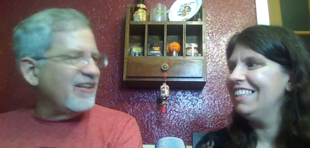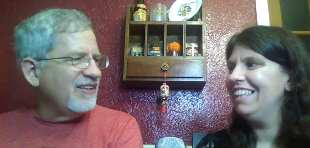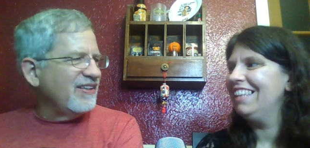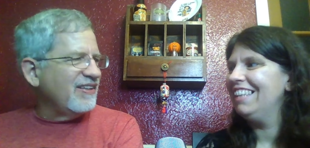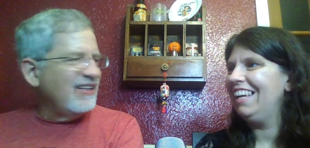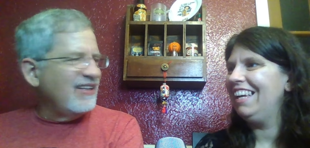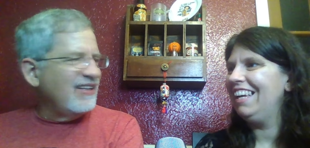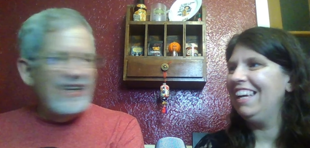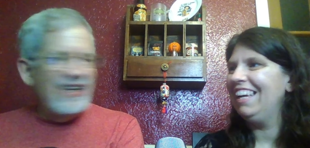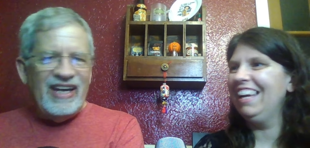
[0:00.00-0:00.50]

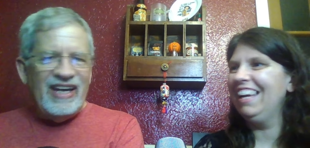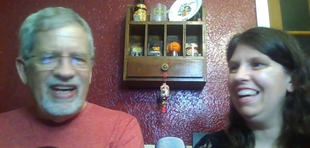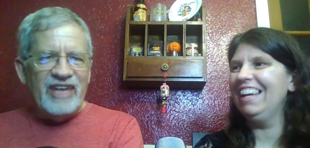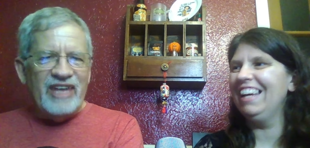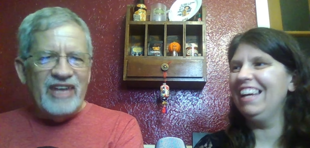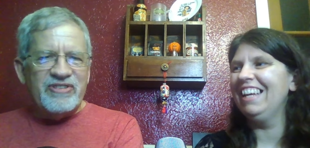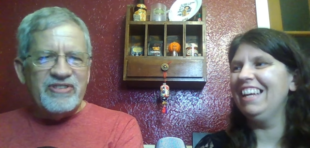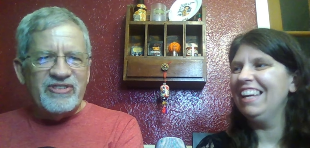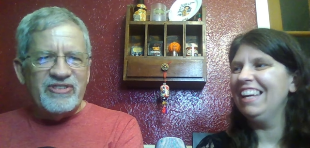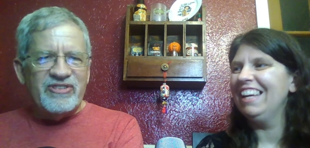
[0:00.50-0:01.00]
Speaker 1: has to
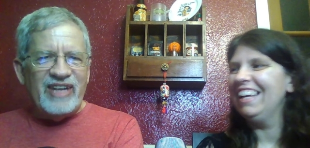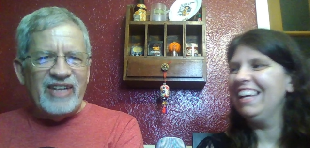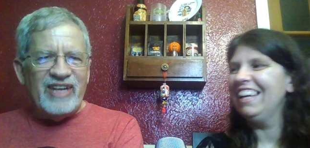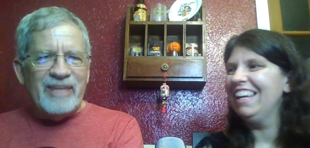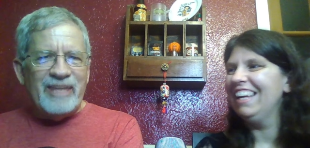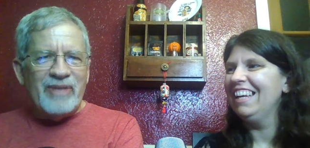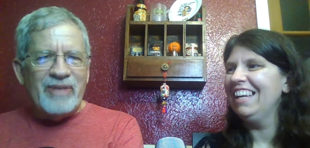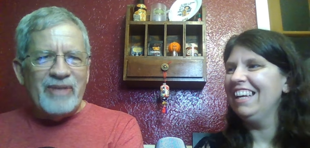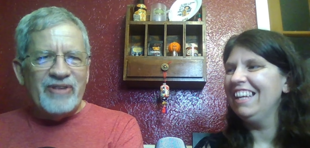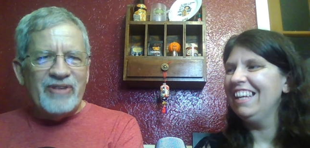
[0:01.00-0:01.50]
say
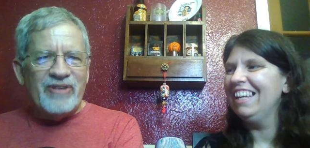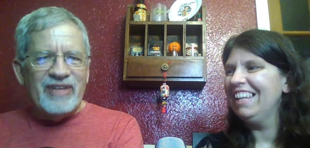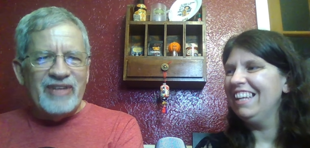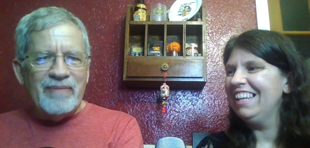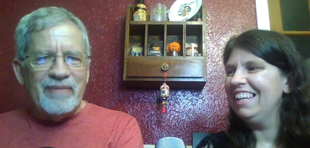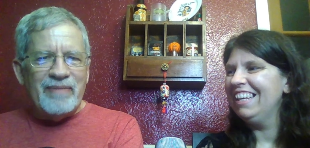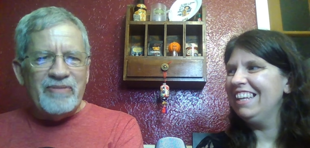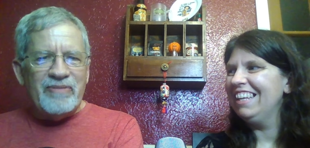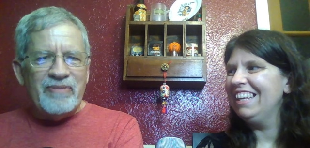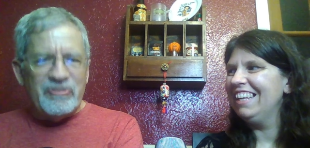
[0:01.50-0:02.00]
about them,
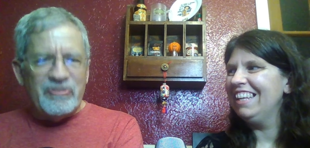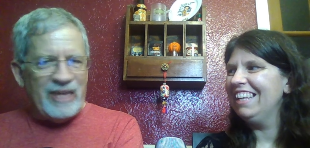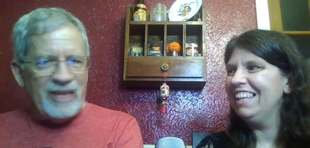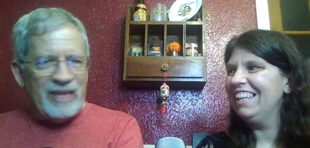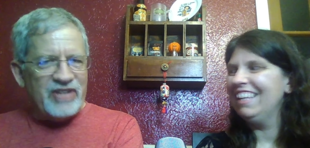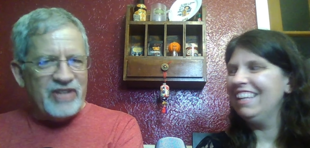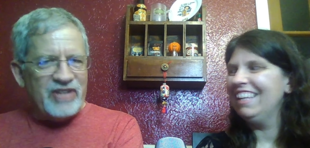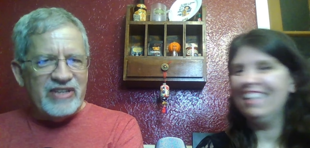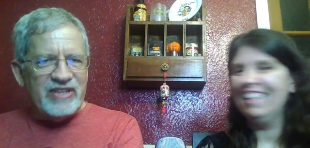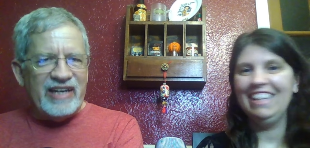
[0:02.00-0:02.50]
smash
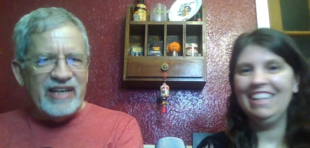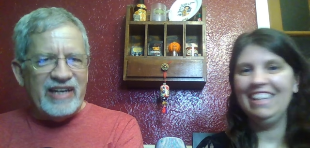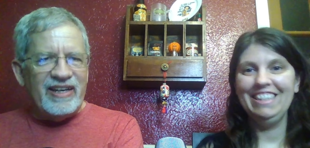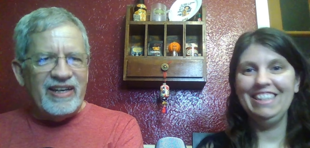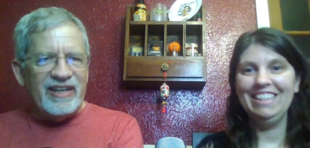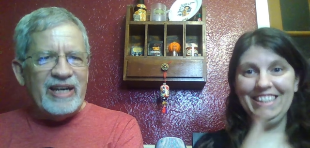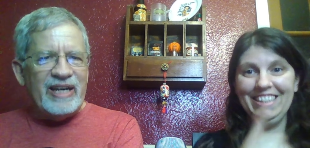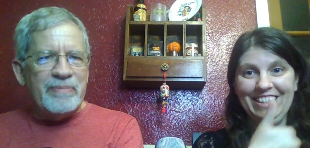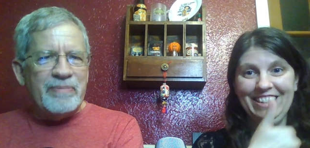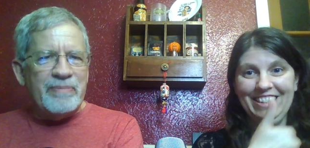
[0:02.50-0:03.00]
that like
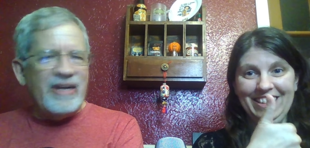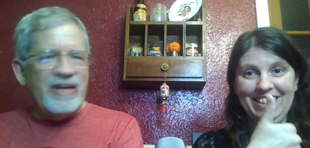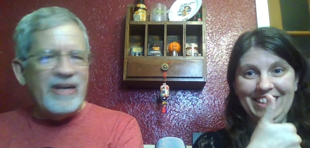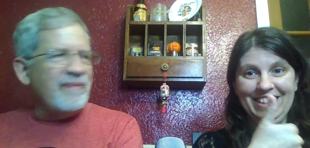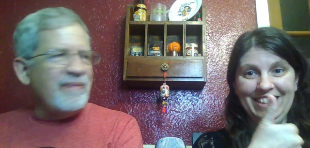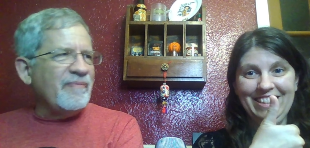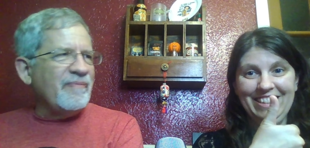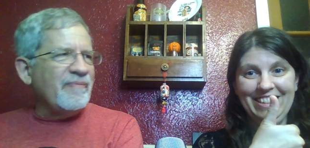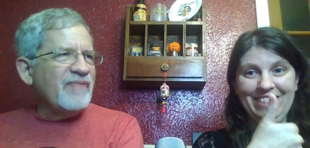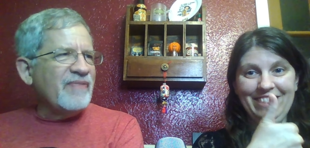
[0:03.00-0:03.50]
button.
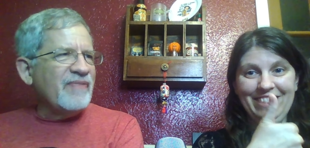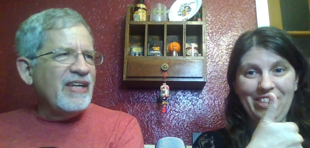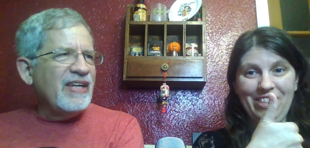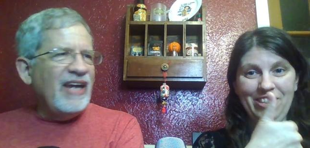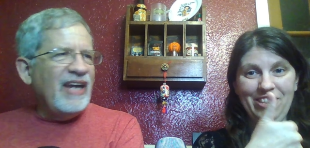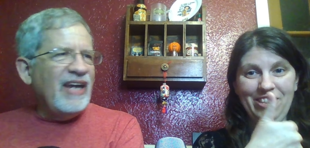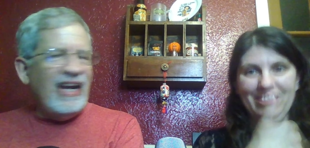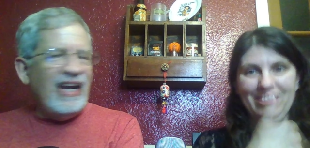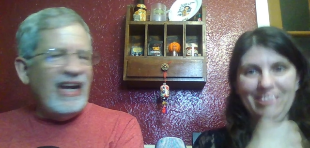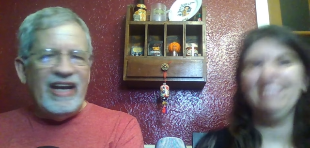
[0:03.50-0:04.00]
Woo-hoo!
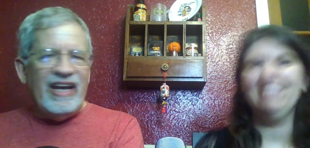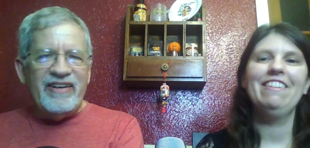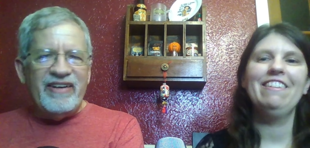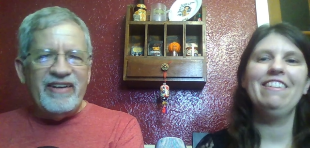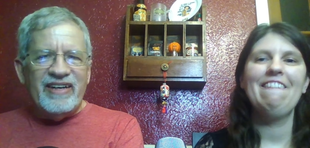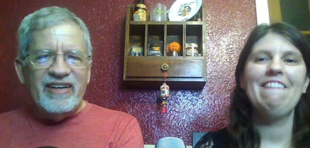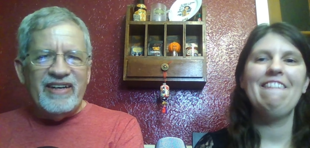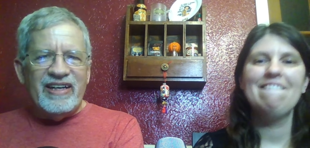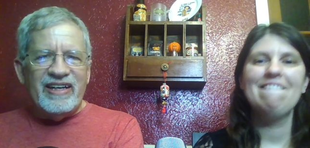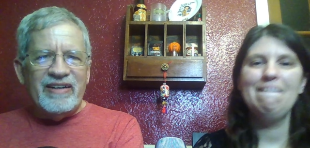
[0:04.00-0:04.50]
And uh,